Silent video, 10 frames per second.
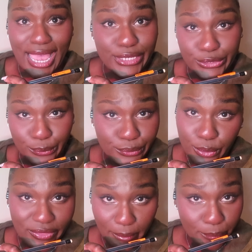I don't
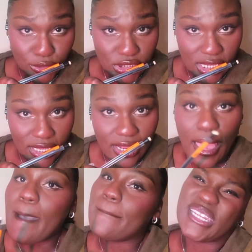know that person,
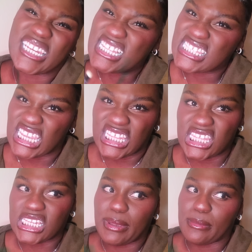but I didn't say
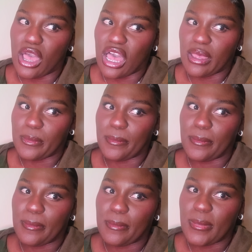anything to my mom,
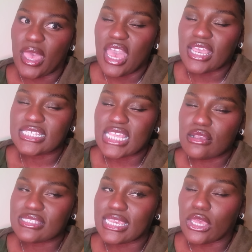because I
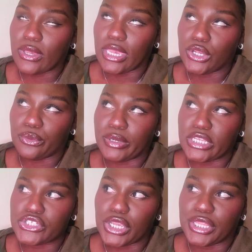was like, okay, you're
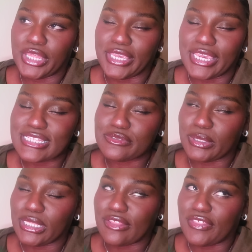reaching, like, it's
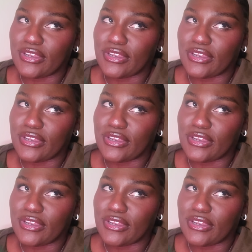really not